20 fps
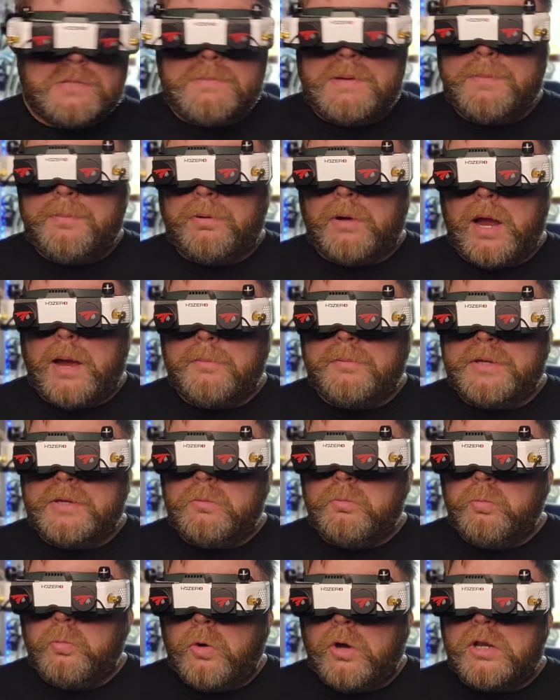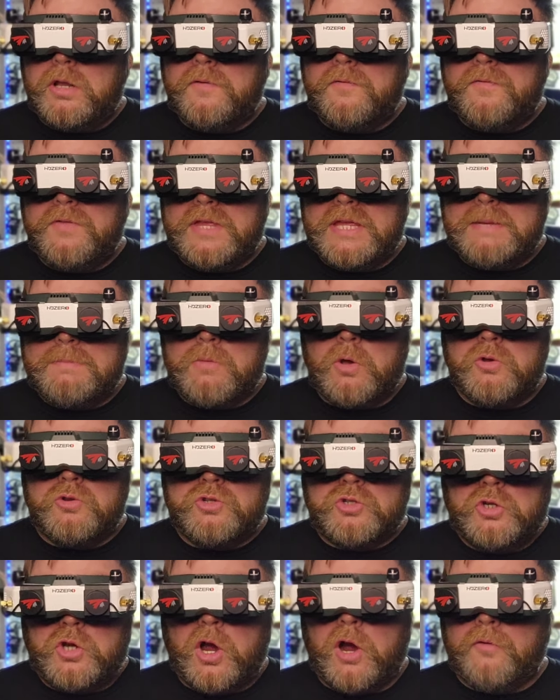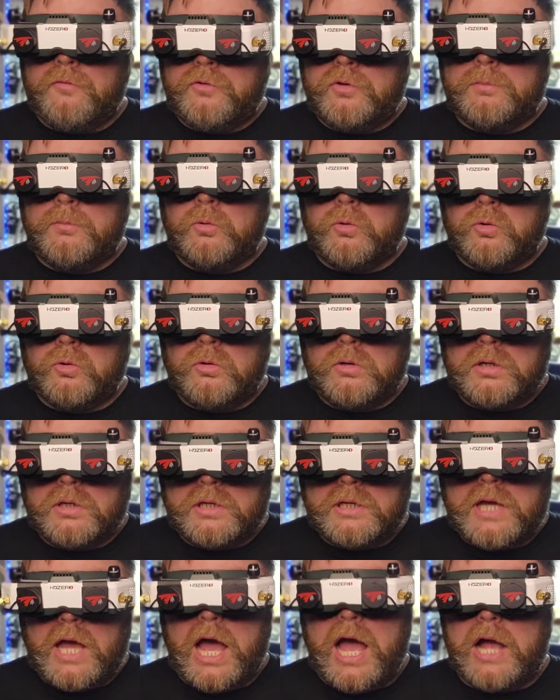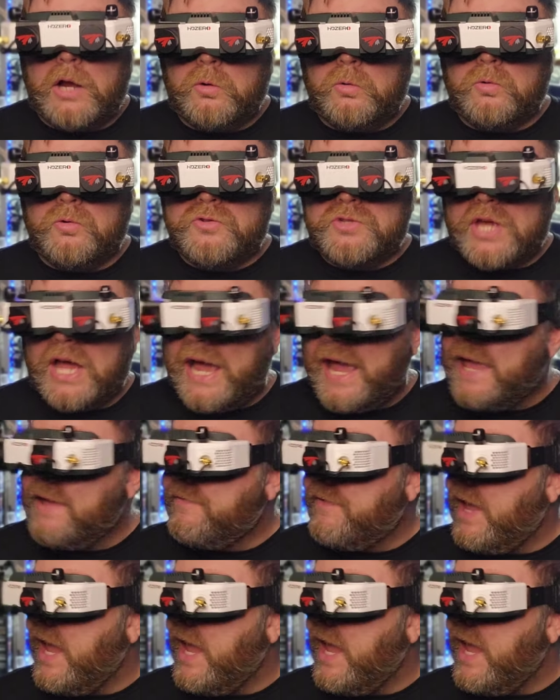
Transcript: to be probably one of the most comfortable goggles I have